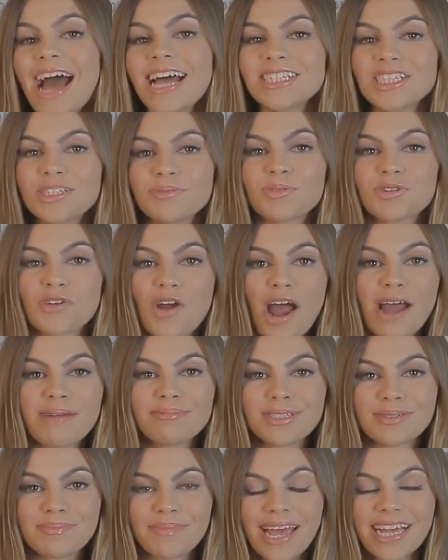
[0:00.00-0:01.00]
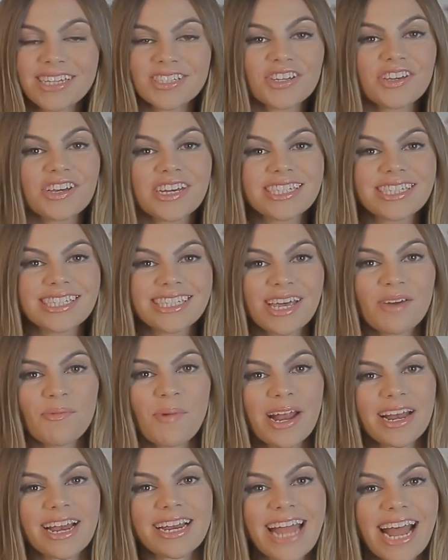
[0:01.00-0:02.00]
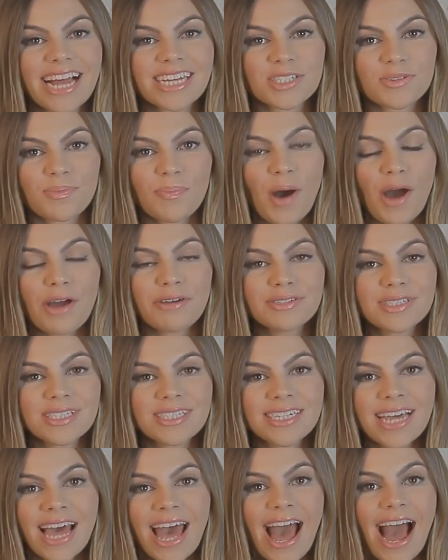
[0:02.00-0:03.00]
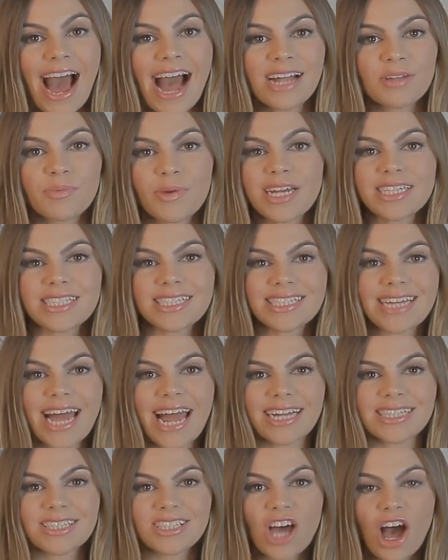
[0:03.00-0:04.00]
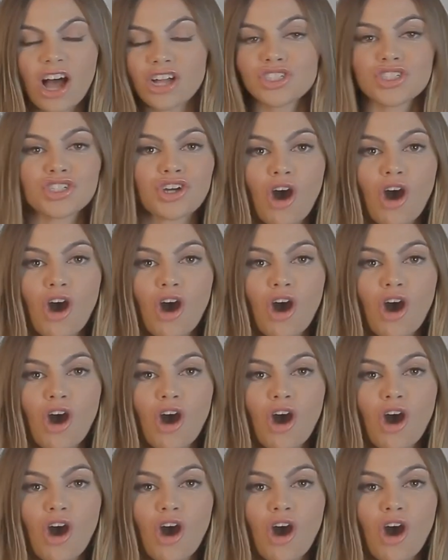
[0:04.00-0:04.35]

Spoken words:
and subscribe to me so you can see when I next post and we can stay in touch.